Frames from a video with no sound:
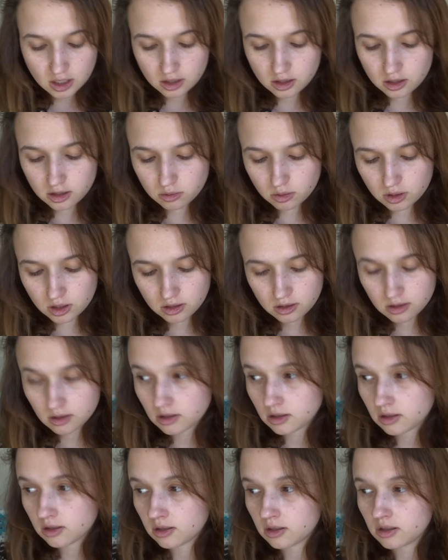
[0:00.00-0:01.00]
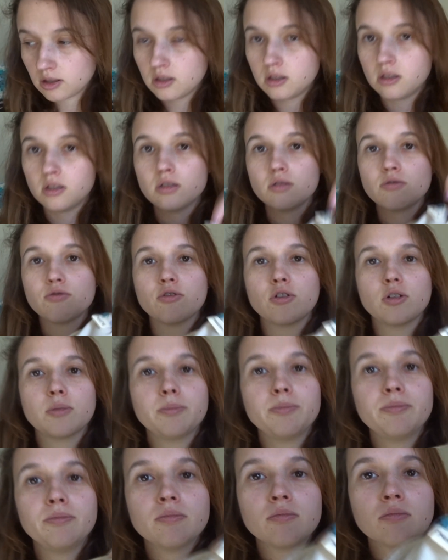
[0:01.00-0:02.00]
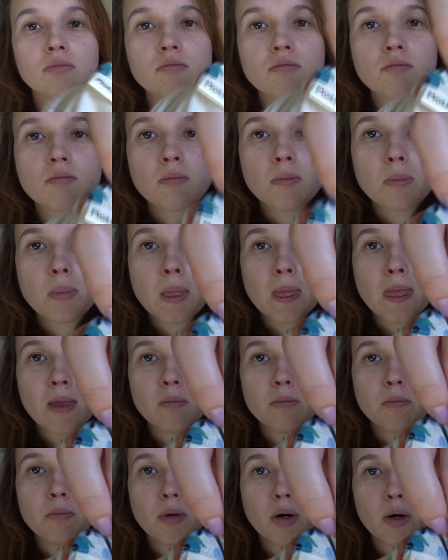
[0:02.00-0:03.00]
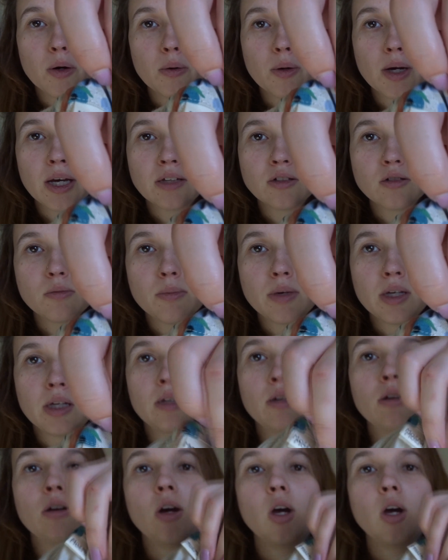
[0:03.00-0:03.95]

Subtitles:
This one is from Mo and Me.